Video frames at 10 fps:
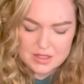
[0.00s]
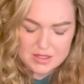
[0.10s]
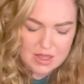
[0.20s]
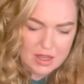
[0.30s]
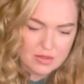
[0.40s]

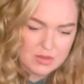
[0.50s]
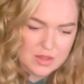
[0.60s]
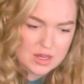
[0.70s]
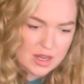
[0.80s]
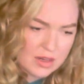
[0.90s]
stuck with the
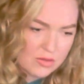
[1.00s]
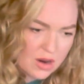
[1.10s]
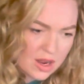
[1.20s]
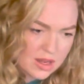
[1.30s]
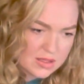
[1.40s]
Knight of
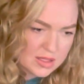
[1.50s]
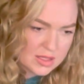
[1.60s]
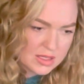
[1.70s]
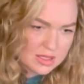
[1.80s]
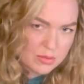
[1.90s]
Rods. This
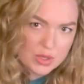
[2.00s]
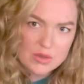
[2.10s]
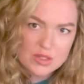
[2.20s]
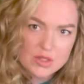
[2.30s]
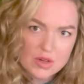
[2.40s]
is somebody
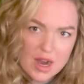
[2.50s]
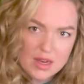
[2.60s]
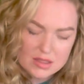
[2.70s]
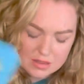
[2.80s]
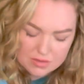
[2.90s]
who's
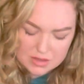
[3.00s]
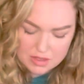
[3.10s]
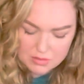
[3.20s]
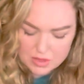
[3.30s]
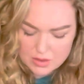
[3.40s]
attractive,
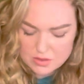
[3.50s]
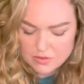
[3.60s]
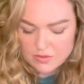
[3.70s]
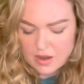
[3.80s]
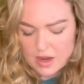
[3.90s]
somebody who's
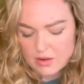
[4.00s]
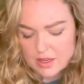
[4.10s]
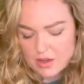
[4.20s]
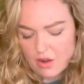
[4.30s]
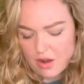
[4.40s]
fiery,
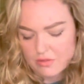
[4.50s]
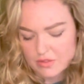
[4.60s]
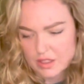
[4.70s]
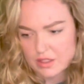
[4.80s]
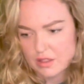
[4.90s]

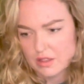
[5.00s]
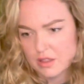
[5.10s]
confident.